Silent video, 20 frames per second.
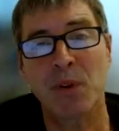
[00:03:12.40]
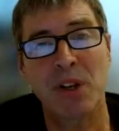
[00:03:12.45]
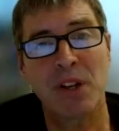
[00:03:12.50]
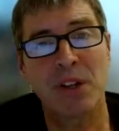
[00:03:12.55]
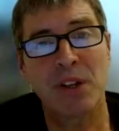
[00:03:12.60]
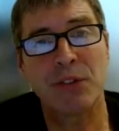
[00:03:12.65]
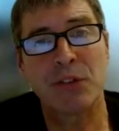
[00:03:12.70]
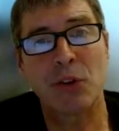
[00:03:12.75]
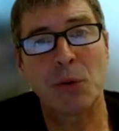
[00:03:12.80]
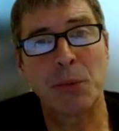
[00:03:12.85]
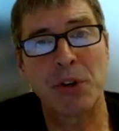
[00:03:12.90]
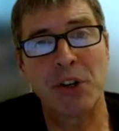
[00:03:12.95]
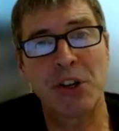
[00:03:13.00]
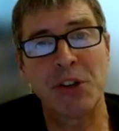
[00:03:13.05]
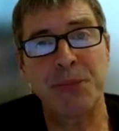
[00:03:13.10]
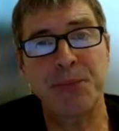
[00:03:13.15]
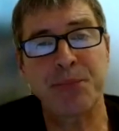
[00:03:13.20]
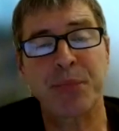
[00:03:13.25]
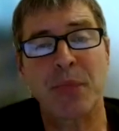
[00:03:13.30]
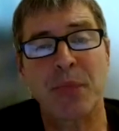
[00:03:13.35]
But in summary,
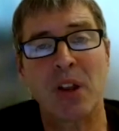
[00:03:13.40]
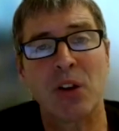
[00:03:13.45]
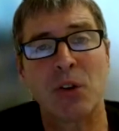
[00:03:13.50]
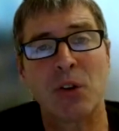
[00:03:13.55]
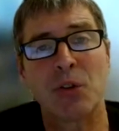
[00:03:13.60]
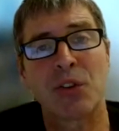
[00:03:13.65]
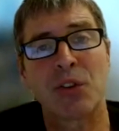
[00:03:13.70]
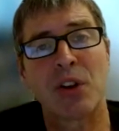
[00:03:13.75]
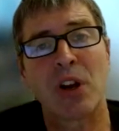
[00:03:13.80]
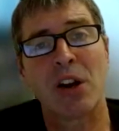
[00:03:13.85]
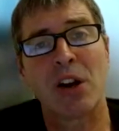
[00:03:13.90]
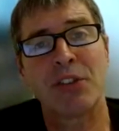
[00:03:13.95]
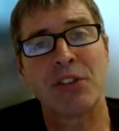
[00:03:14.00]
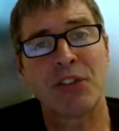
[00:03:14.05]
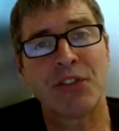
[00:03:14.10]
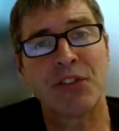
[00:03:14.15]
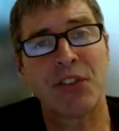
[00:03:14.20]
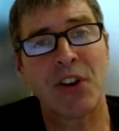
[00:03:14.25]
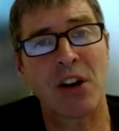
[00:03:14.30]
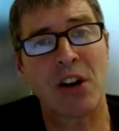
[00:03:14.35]
you know, with regards
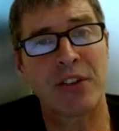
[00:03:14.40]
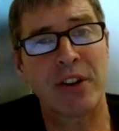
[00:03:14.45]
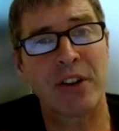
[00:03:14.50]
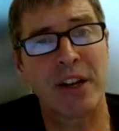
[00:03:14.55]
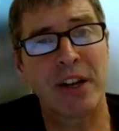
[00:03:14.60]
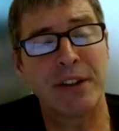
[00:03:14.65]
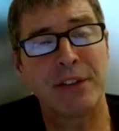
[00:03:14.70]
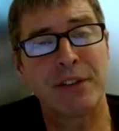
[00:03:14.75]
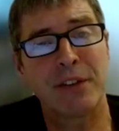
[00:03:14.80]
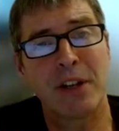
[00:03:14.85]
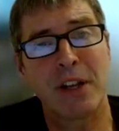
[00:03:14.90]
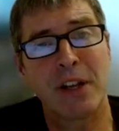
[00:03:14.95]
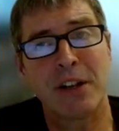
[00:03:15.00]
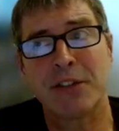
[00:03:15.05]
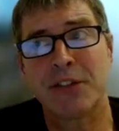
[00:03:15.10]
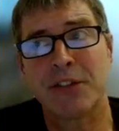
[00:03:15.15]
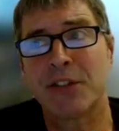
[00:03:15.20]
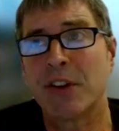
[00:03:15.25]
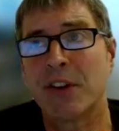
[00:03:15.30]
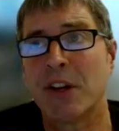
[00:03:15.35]
to far red, there's a lot
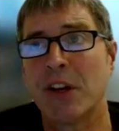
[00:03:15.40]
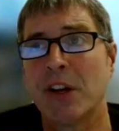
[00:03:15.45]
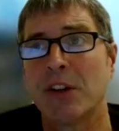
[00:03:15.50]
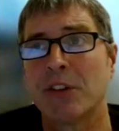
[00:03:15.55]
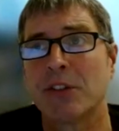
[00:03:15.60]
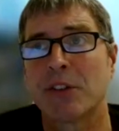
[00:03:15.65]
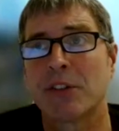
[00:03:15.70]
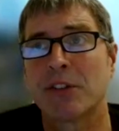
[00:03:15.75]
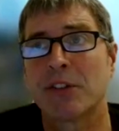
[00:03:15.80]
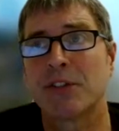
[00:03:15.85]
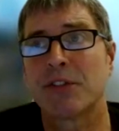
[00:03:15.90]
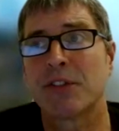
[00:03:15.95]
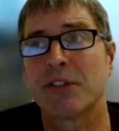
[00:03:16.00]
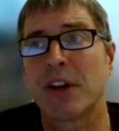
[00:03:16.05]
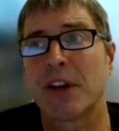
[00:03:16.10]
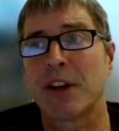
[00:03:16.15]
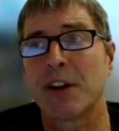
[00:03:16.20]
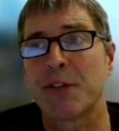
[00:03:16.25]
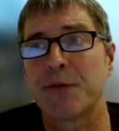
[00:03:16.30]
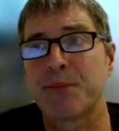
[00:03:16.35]
of sort of
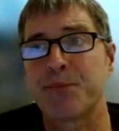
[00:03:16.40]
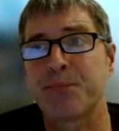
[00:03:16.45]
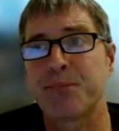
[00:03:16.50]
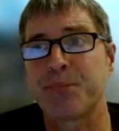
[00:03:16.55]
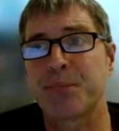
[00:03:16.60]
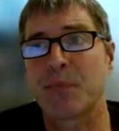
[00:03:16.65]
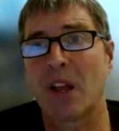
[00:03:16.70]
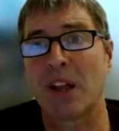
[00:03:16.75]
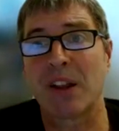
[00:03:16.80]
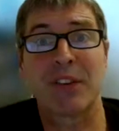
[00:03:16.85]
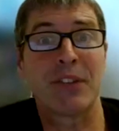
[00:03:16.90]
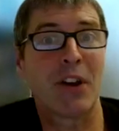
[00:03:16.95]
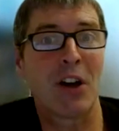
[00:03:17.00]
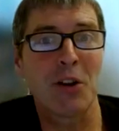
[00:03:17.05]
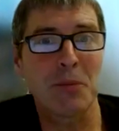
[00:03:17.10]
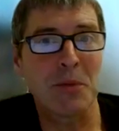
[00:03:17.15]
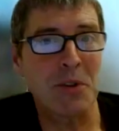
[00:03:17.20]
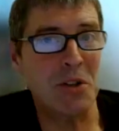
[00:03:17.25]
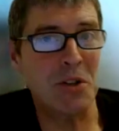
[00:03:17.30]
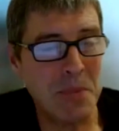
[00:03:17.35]

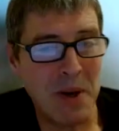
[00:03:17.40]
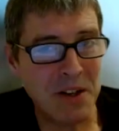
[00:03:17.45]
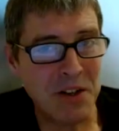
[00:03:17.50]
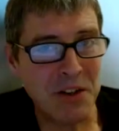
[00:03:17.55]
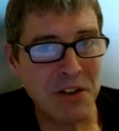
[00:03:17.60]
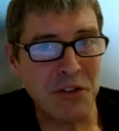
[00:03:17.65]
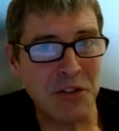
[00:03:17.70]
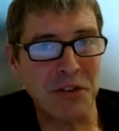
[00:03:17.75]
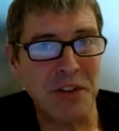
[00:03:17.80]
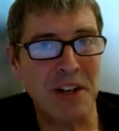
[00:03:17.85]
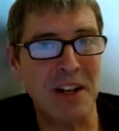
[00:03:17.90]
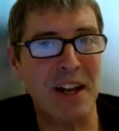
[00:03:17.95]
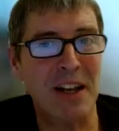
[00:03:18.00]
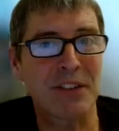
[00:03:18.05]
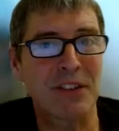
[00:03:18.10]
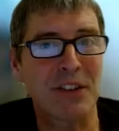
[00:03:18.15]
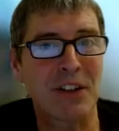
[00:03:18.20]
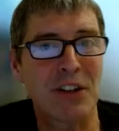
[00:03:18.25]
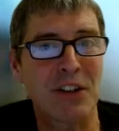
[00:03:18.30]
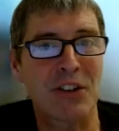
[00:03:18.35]
excitement about it over the
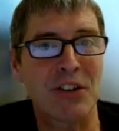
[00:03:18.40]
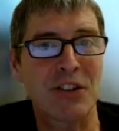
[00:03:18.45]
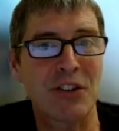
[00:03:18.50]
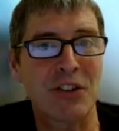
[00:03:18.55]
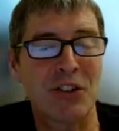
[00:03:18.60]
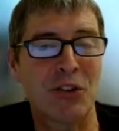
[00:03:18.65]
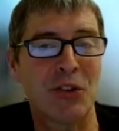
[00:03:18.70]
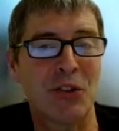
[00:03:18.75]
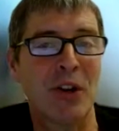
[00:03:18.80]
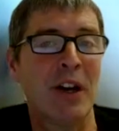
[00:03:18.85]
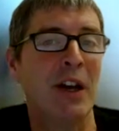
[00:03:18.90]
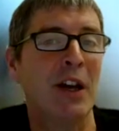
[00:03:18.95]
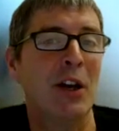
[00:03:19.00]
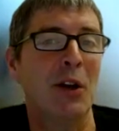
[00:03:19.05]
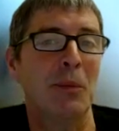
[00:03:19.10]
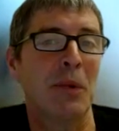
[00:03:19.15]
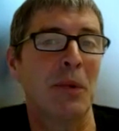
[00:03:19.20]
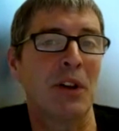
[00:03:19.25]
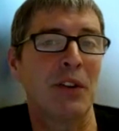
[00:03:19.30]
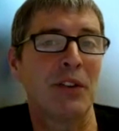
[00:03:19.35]
last year or two
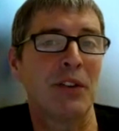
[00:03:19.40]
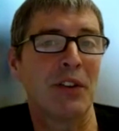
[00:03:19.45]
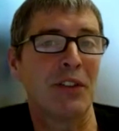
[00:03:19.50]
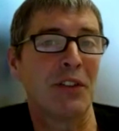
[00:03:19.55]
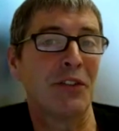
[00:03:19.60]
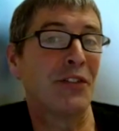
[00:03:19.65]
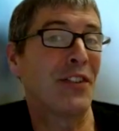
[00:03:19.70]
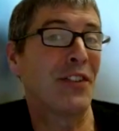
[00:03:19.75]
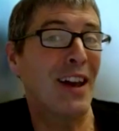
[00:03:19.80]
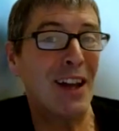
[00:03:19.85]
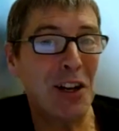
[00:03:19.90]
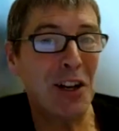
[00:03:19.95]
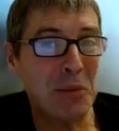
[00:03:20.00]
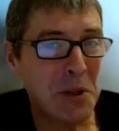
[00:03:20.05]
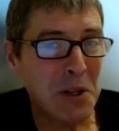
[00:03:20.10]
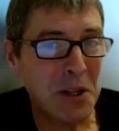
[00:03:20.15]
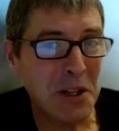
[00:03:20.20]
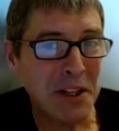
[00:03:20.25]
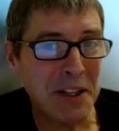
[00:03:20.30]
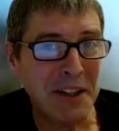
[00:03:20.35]
because it's
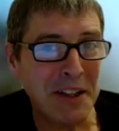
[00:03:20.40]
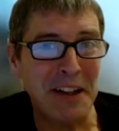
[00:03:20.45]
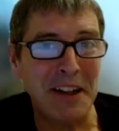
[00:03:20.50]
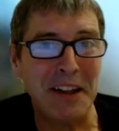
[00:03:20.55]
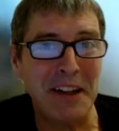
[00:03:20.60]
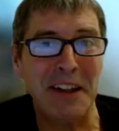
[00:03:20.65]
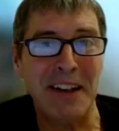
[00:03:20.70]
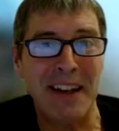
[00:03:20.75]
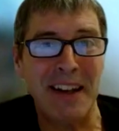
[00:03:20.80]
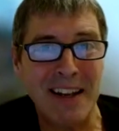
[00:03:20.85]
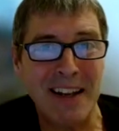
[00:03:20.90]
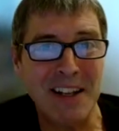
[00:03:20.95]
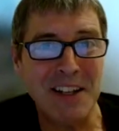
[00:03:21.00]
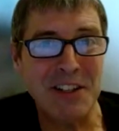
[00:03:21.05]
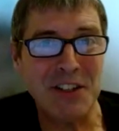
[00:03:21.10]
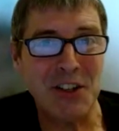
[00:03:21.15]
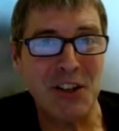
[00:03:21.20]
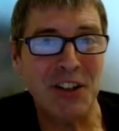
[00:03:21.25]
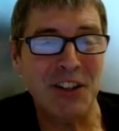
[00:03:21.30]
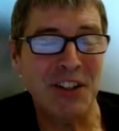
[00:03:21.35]
available in
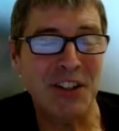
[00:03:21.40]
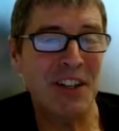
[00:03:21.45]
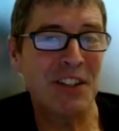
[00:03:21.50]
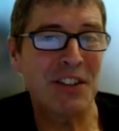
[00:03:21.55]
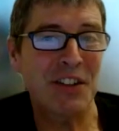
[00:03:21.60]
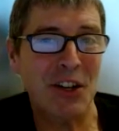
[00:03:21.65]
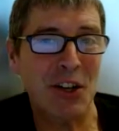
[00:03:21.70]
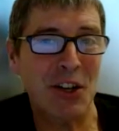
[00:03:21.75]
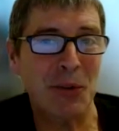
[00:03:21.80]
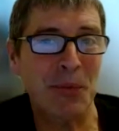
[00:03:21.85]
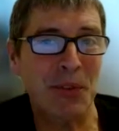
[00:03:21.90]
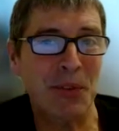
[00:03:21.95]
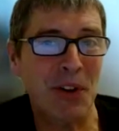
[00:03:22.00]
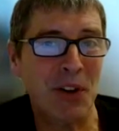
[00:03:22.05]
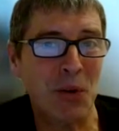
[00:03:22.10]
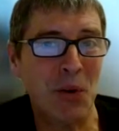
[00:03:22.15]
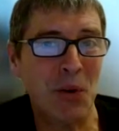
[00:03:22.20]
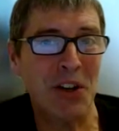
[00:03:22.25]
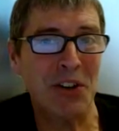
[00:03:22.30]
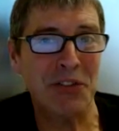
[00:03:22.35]
LED terms.
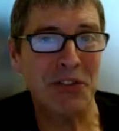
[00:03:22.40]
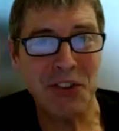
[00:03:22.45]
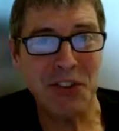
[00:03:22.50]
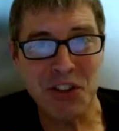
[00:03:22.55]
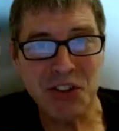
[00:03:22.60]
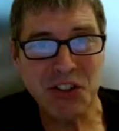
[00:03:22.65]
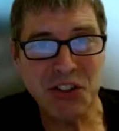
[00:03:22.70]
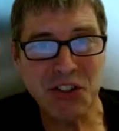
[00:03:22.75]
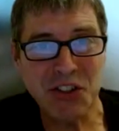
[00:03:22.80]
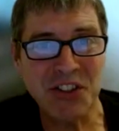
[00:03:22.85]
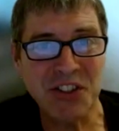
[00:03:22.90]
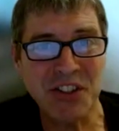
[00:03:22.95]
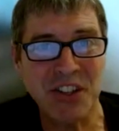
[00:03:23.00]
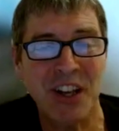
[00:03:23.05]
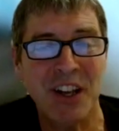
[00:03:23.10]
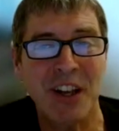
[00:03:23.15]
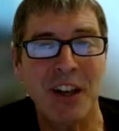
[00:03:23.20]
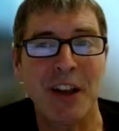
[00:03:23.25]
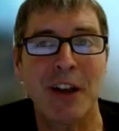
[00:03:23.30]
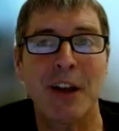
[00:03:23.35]
They're quite efficient.
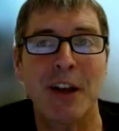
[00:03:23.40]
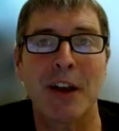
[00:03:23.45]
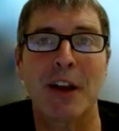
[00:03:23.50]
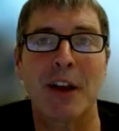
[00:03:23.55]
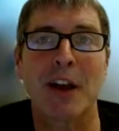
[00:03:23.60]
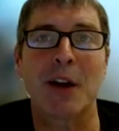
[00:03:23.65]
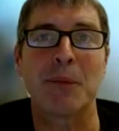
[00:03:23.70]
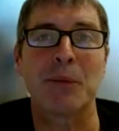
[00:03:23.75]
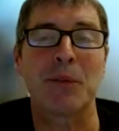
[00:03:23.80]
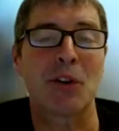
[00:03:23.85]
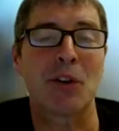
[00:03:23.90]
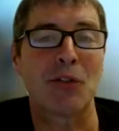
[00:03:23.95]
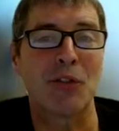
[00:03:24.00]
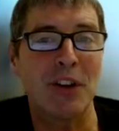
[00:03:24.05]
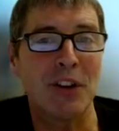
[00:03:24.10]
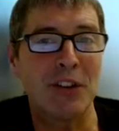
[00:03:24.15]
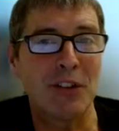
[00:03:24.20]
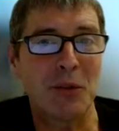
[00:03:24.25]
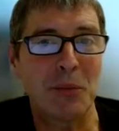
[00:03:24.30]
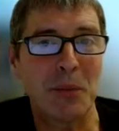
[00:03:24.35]
They're
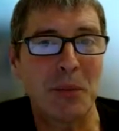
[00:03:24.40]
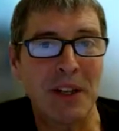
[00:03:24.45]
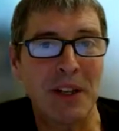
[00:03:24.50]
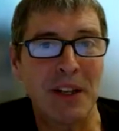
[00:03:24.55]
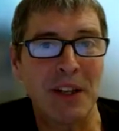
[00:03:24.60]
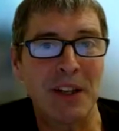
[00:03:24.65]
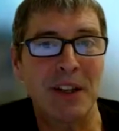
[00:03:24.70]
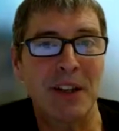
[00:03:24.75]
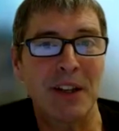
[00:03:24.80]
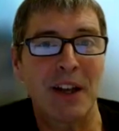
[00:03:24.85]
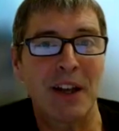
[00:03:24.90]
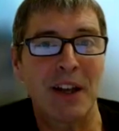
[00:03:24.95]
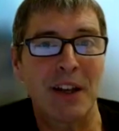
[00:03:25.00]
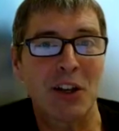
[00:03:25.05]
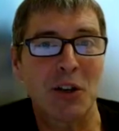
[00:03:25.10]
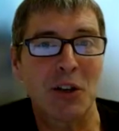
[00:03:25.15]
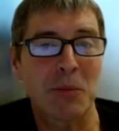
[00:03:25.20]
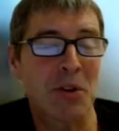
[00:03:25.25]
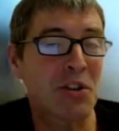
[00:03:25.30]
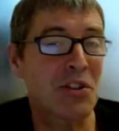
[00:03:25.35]
reasonably
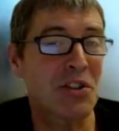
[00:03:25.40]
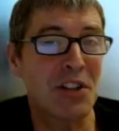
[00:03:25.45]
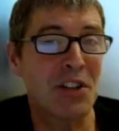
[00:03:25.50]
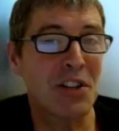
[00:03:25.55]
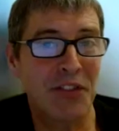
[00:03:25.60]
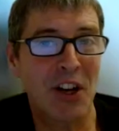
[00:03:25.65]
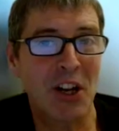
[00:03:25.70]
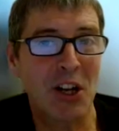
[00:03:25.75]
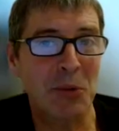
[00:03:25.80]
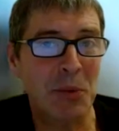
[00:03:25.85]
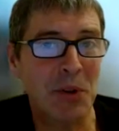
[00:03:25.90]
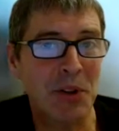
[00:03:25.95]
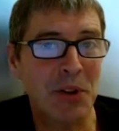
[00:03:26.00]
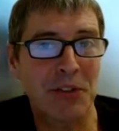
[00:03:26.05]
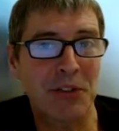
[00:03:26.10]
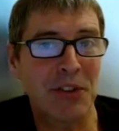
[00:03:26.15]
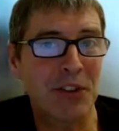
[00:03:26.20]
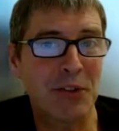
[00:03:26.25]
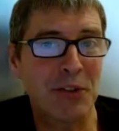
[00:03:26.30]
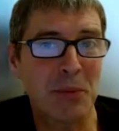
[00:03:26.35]
commercially viable.
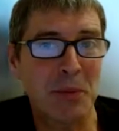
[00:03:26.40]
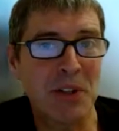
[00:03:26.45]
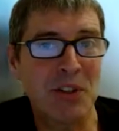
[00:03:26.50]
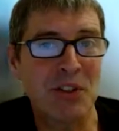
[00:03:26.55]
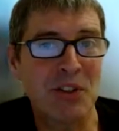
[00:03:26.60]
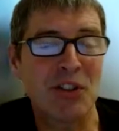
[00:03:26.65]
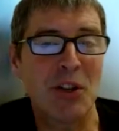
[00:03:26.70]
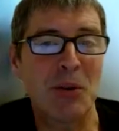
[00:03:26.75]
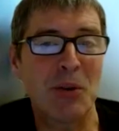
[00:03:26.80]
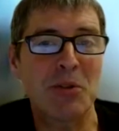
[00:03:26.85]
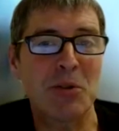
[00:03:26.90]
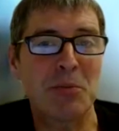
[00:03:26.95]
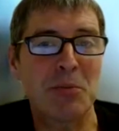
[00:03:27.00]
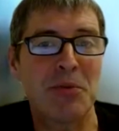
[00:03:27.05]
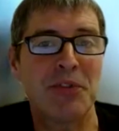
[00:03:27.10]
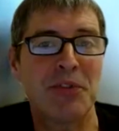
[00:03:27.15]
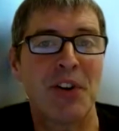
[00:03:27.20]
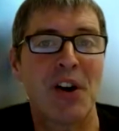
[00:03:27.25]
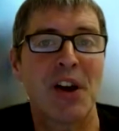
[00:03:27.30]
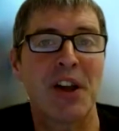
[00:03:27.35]
They're reasonably cheap to
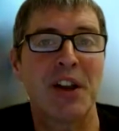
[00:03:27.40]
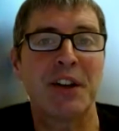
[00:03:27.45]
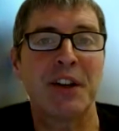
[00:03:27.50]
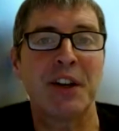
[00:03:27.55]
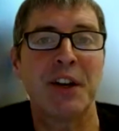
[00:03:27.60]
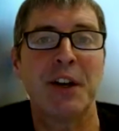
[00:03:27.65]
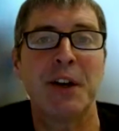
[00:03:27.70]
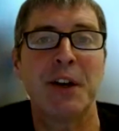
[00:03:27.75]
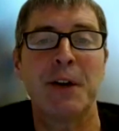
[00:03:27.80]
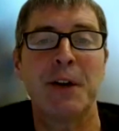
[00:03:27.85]
provide.